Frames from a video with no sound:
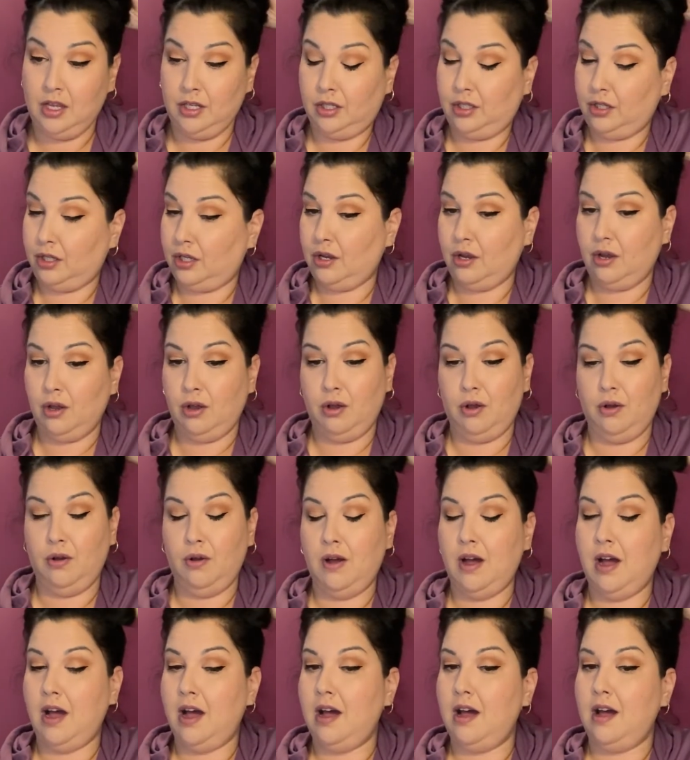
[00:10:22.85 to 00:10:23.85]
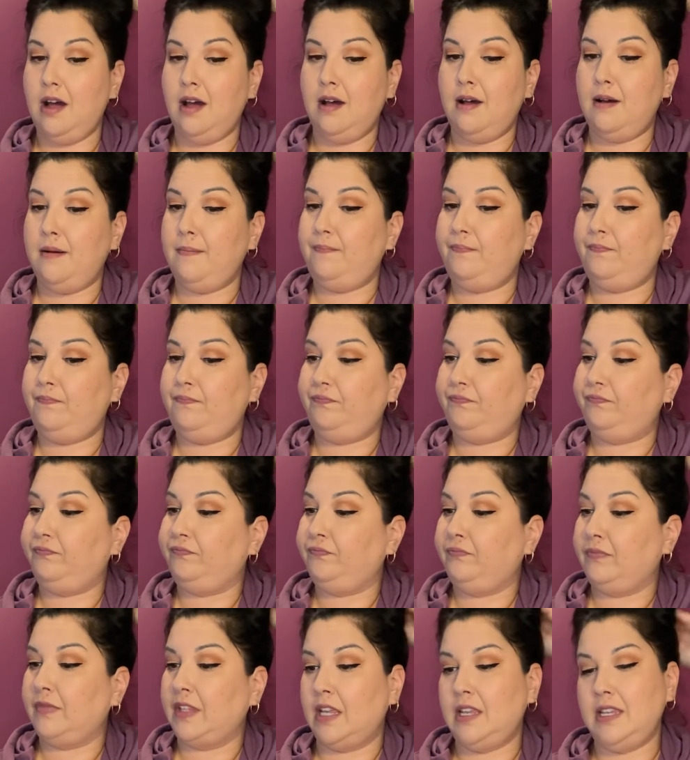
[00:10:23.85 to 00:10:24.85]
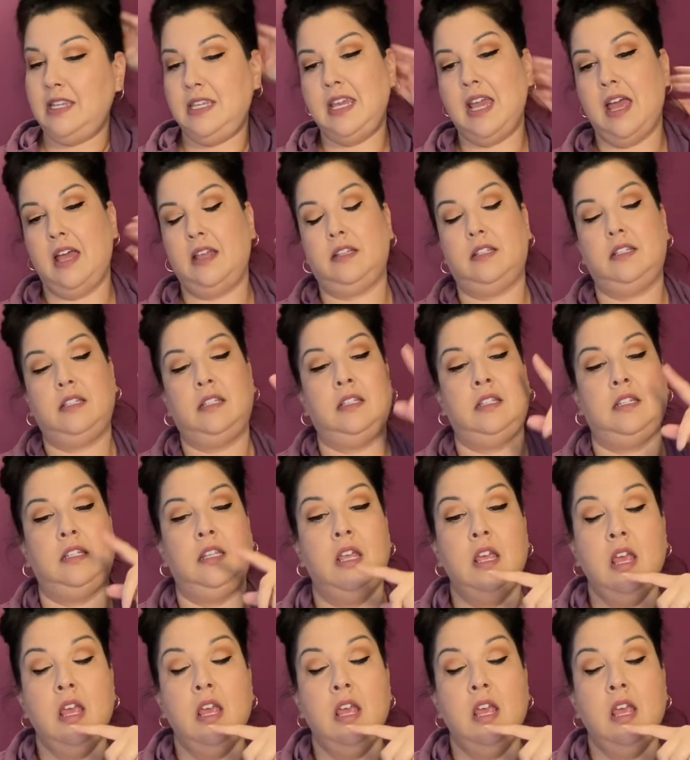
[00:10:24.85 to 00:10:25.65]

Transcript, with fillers: So, yes.